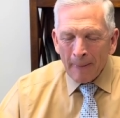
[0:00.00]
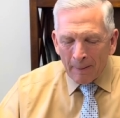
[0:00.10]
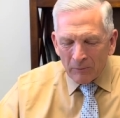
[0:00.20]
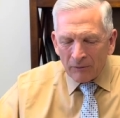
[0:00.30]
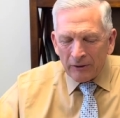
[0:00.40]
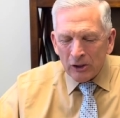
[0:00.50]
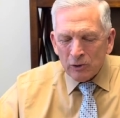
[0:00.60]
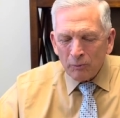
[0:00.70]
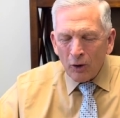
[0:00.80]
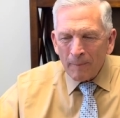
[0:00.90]
But this
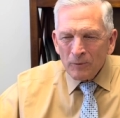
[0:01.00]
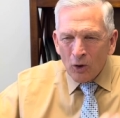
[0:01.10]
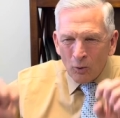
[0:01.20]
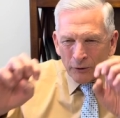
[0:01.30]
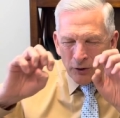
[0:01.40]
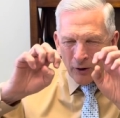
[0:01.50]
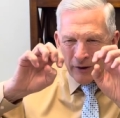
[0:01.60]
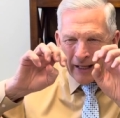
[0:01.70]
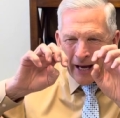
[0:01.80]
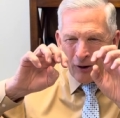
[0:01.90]
book will turn
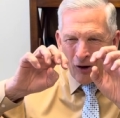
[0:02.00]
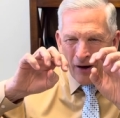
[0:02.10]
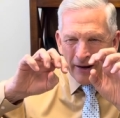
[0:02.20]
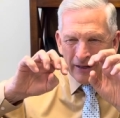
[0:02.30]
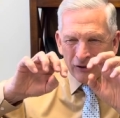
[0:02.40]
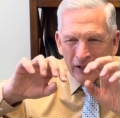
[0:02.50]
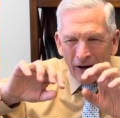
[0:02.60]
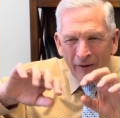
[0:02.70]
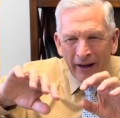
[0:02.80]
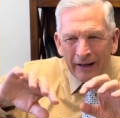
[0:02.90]
the light on and say,
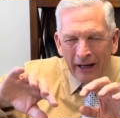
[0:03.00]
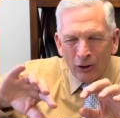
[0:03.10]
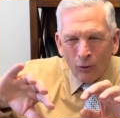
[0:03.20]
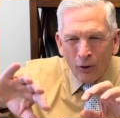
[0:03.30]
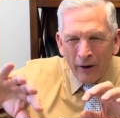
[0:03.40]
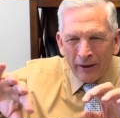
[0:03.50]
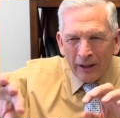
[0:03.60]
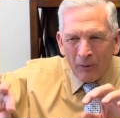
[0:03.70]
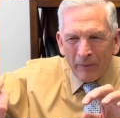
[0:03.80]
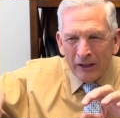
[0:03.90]
all right, now you're worrying a
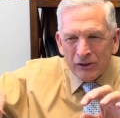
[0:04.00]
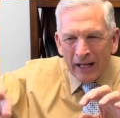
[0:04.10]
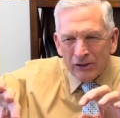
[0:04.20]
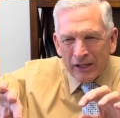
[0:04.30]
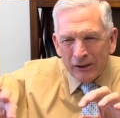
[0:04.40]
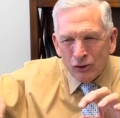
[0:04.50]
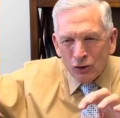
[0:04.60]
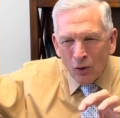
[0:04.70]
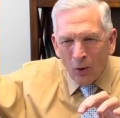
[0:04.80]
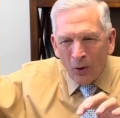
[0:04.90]
little much. That's that
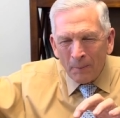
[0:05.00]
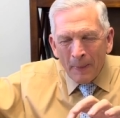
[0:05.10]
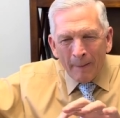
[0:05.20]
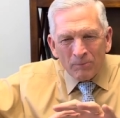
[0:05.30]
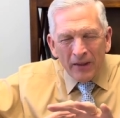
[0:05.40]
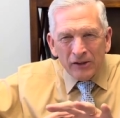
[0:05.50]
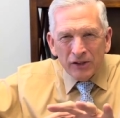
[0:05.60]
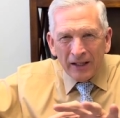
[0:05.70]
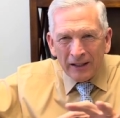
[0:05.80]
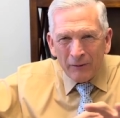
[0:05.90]
soul Let's
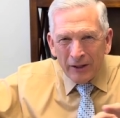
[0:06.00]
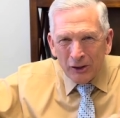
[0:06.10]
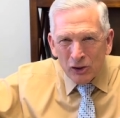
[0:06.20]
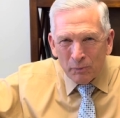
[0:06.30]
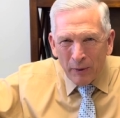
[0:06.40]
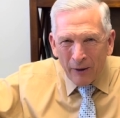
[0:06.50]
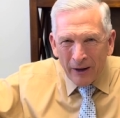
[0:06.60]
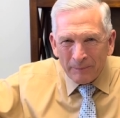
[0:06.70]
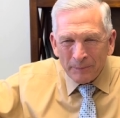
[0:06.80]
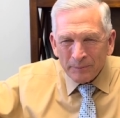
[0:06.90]
get living in the
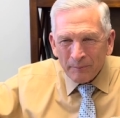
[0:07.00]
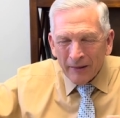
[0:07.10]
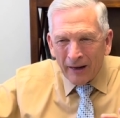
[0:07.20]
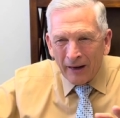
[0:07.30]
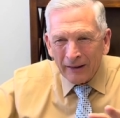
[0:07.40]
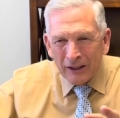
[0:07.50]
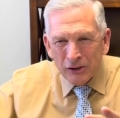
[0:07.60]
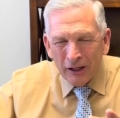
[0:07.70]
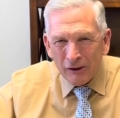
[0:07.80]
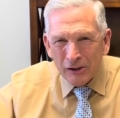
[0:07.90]
spirit. Uh, let's
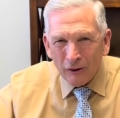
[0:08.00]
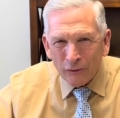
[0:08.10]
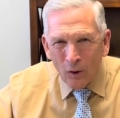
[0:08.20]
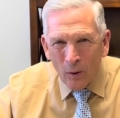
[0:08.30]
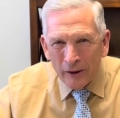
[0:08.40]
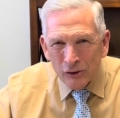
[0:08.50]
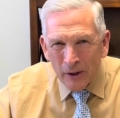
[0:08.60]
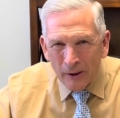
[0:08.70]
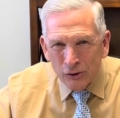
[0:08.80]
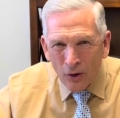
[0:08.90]
get ourselves focused
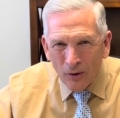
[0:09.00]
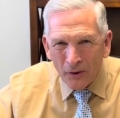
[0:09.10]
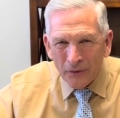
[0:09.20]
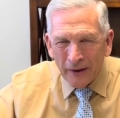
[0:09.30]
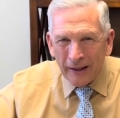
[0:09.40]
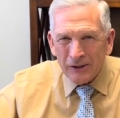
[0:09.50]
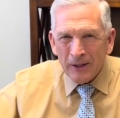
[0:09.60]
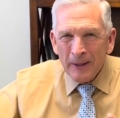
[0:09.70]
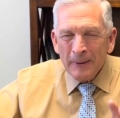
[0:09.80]
on eternal things.